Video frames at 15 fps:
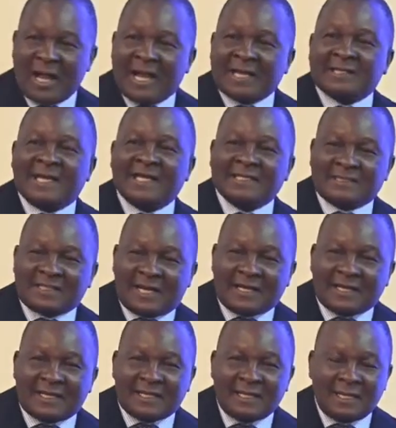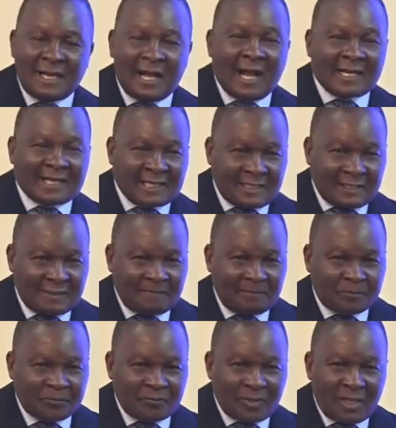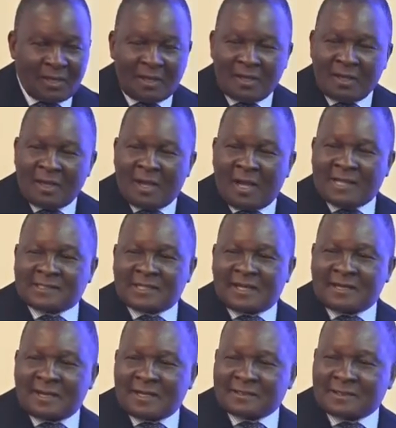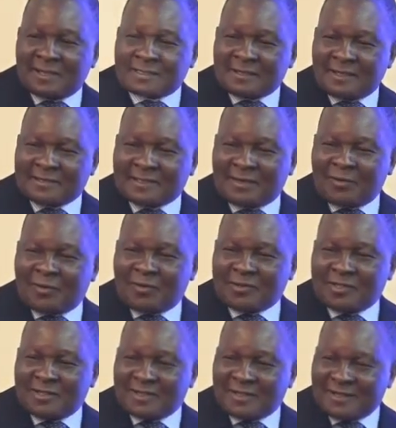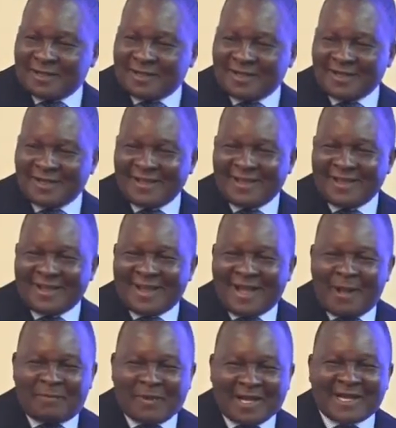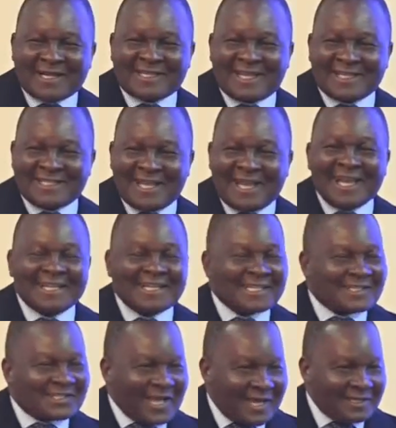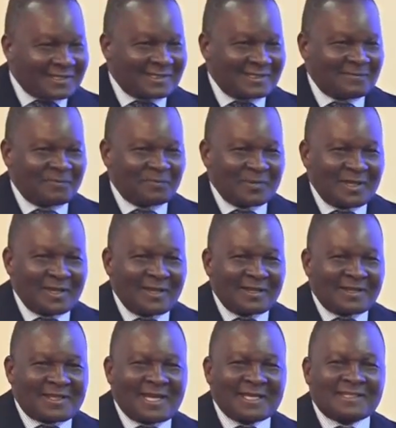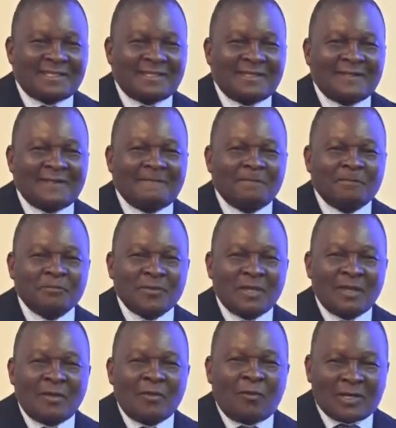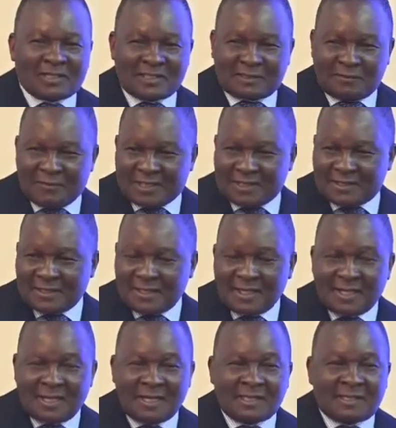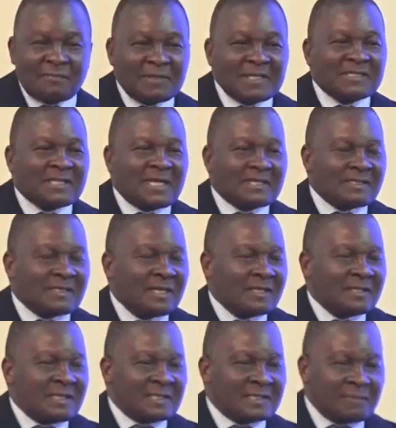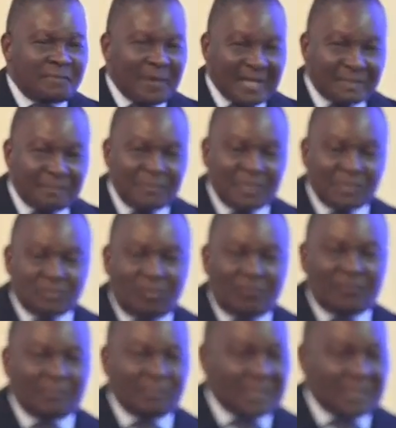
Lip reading: and I entirely agree. As an OD apparatus, I understand that what it means. It means that the Department of